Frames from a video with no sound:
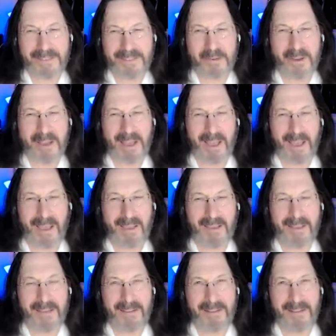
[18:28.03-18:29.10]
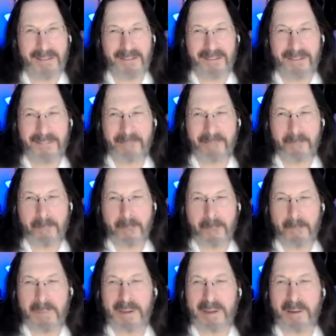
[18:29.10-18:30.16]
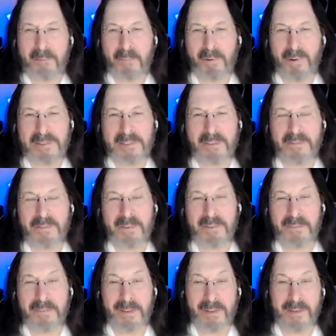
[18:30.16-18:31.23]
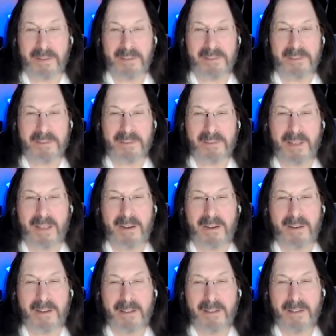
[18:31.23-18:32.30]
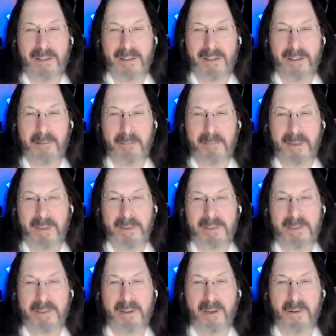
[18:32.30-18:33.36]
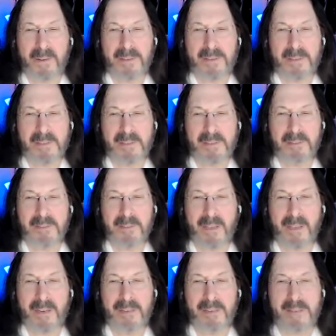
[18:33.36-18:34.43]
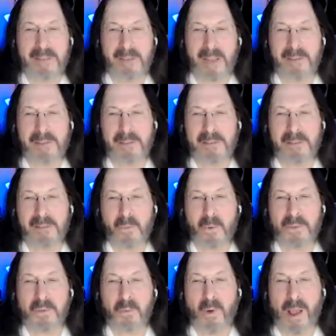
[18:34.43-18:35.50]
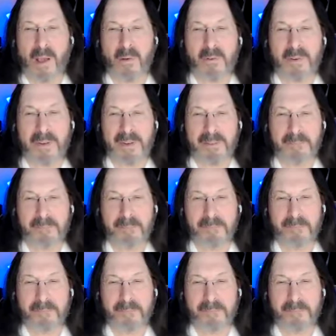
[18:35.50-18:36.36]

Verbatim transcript: It's okay. Become present for the feelings and then begin to notice and sense what's around it.